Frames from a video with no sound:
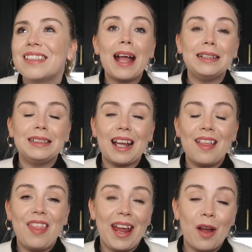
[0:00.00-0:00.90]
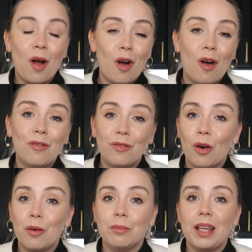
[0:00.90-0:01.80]
And they are
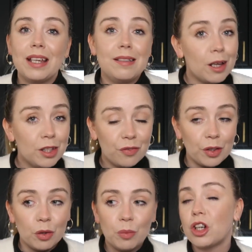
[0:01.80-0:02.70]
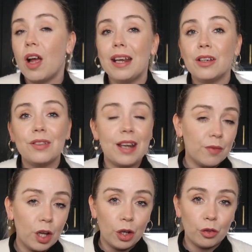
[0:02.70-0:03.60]
from Indust, which I had
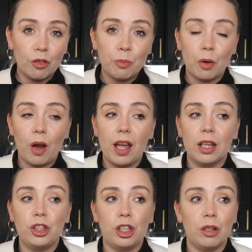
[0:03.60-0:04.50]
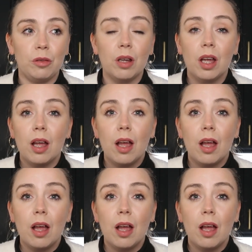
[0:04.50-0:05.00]
never heard of prior to